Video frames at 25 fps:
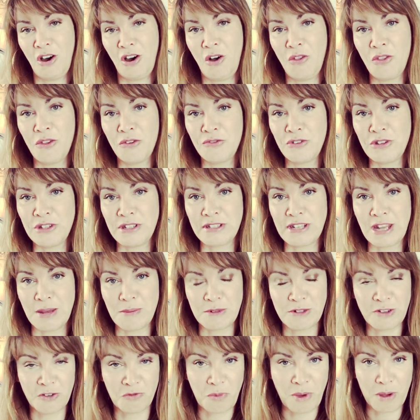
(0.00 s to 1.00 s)
on the
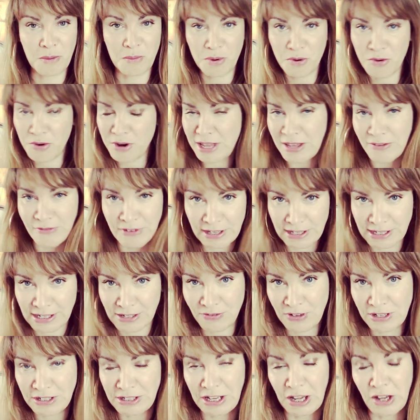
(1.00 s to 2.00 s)
footsteps of my
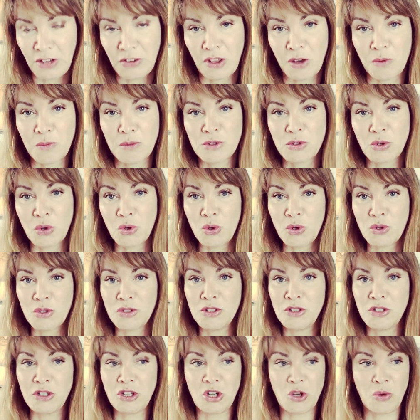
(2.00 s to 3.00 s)
previous video that was all
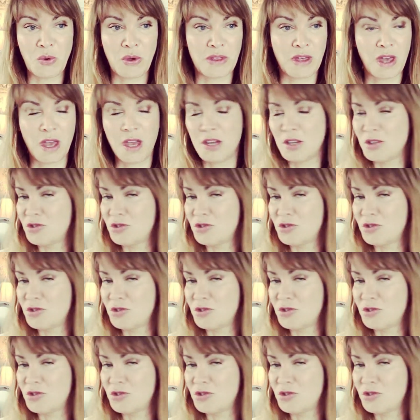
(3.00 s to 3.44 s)
to do with